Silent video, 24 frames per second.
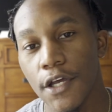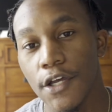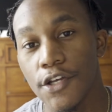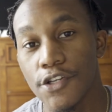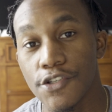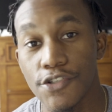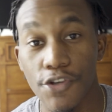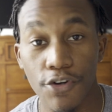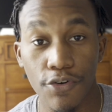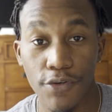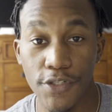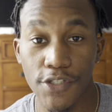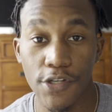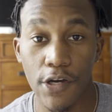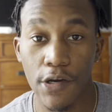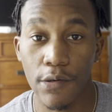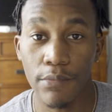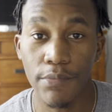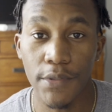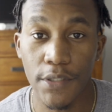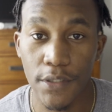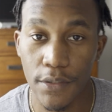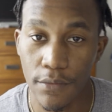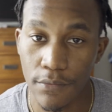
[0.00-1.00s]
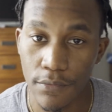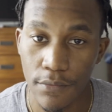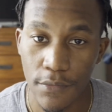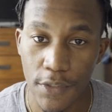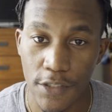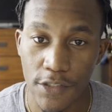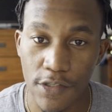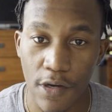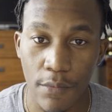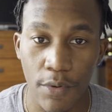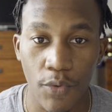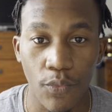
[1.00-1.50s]
So it's all been
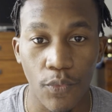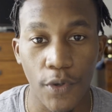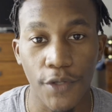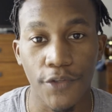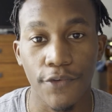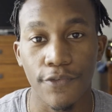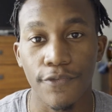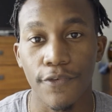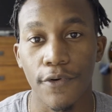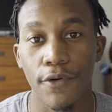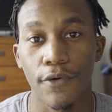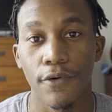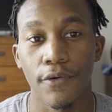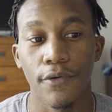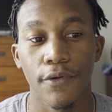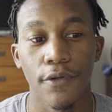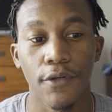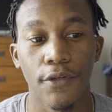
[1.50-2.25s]
wonderful.